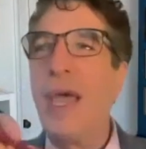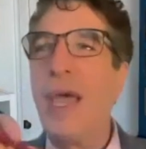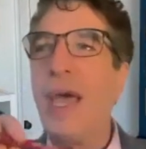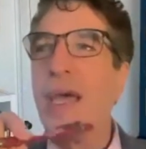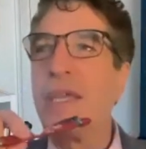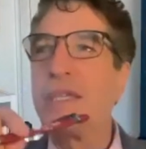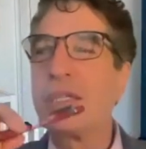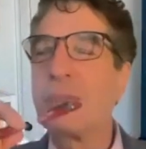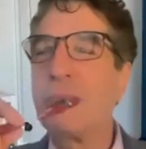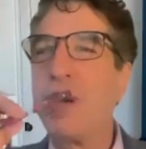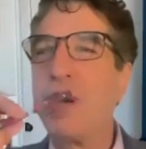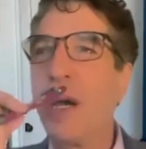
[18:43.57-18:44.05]

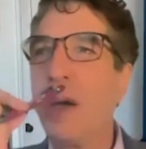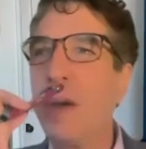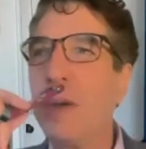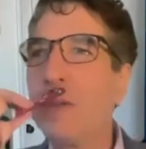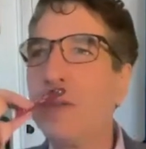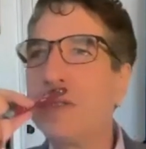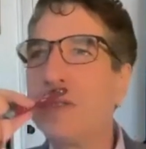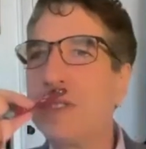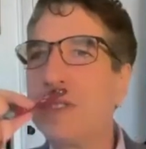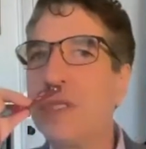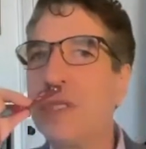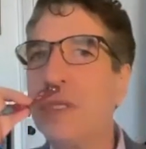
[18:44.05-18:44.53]
as
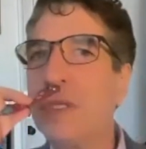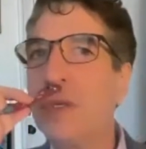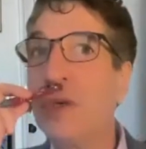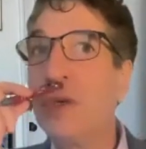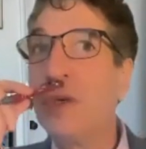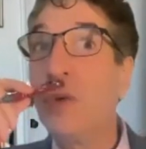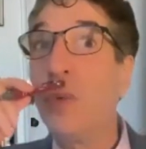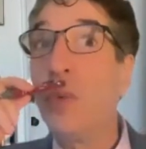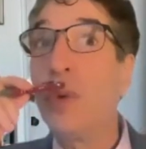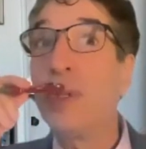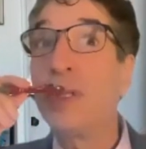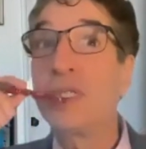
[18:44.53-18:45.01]
opposed
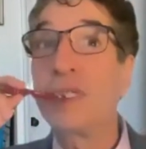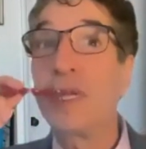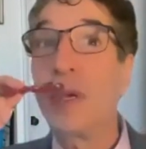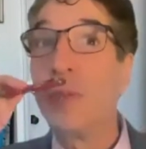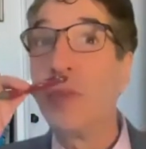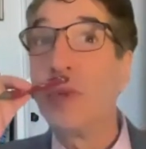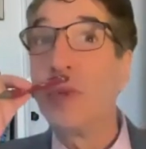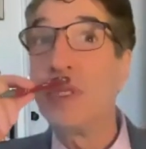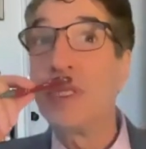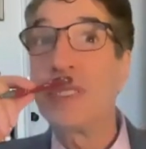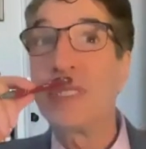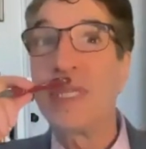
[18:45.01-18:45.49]
to when
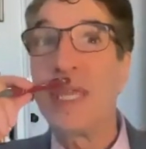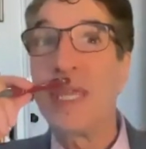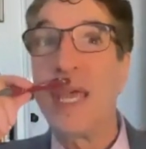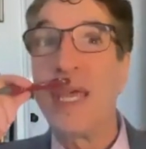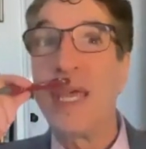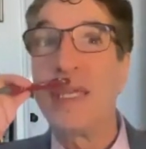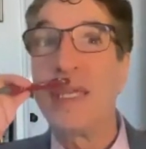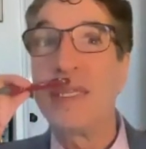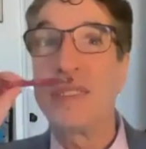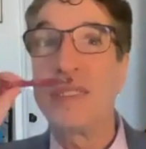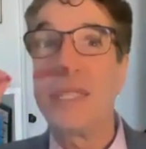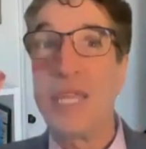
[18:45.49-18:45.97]
someone
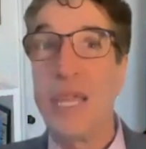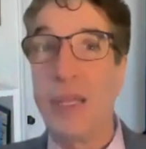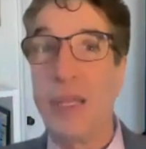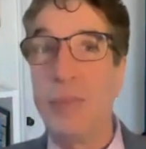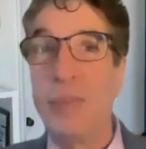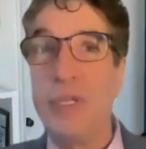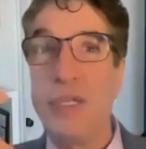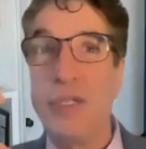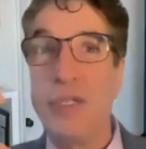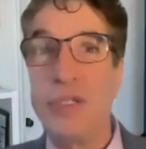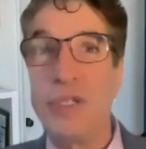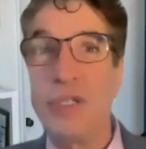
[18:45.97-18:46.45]
says, "Tell
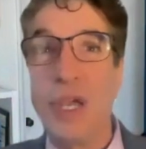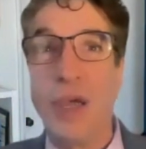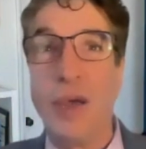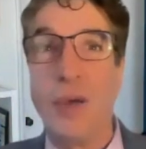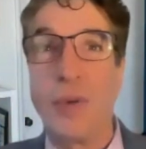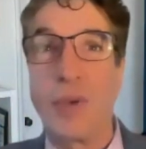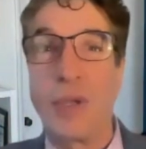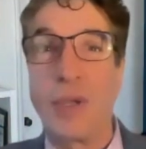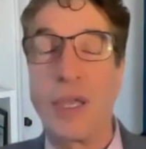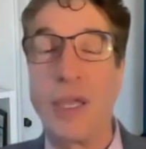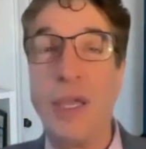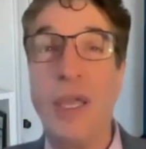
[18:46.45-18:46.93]
me a
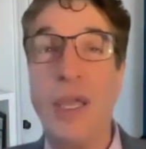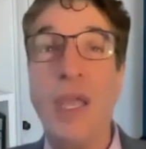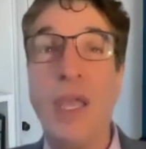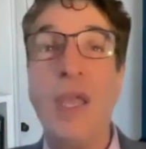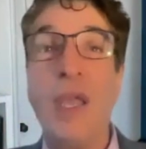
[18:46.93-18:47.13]
joke,"